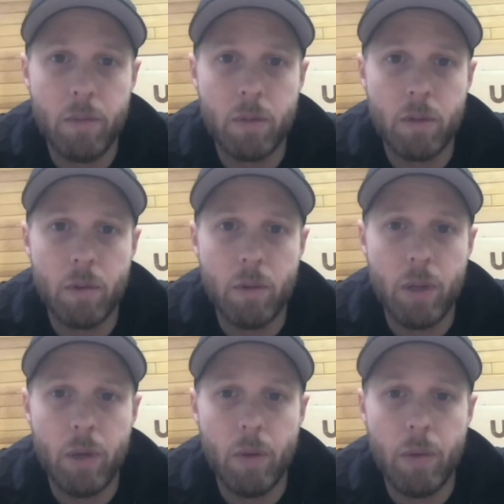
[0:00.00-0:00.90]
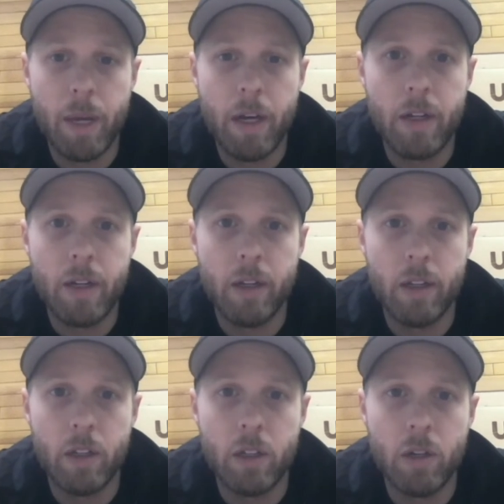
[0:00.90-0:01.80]
So we made a deal
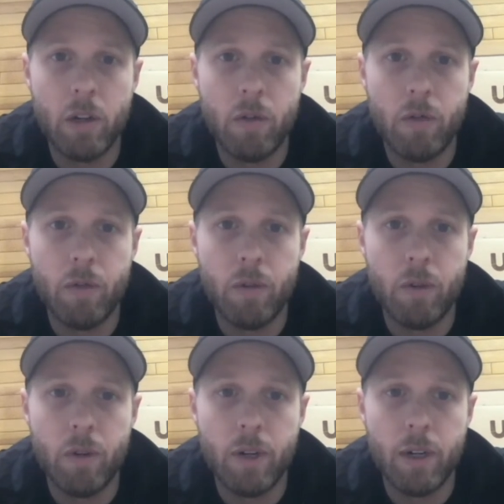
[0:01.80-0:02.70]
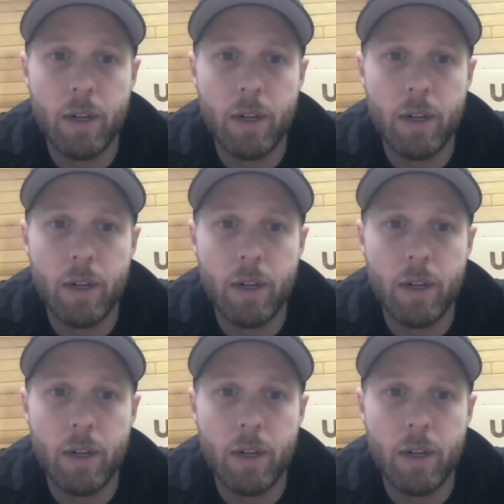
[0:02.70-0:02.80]
on the show for